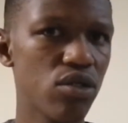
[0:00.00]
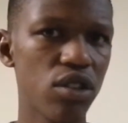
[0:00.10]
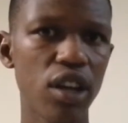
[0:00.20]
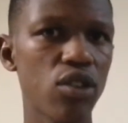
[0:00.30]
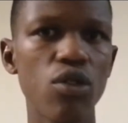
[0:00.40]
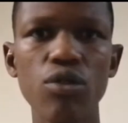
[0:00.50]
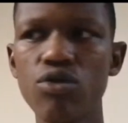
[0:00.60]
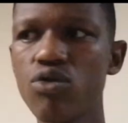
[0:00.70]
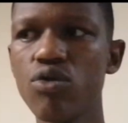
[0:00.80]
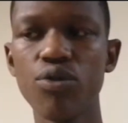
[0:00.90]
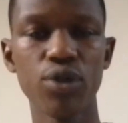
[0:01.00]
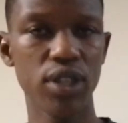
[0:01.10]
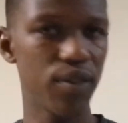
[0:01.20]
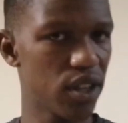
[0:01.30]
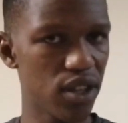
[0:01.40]
can go to school for
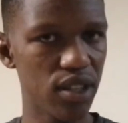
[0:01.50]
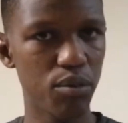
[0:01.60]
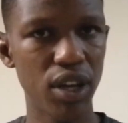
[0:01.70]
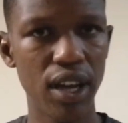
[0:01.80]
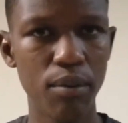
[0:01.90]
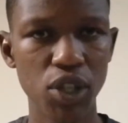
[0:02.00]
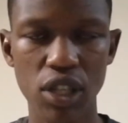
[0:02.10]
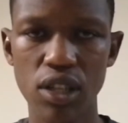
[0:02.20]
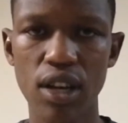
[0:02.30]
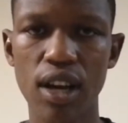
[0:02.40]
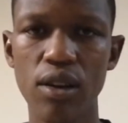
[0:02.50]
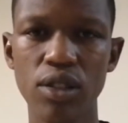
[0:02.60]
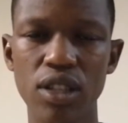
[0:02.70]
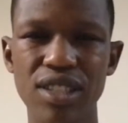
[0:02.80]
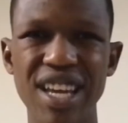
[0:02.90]
7 years and become chartered accountants,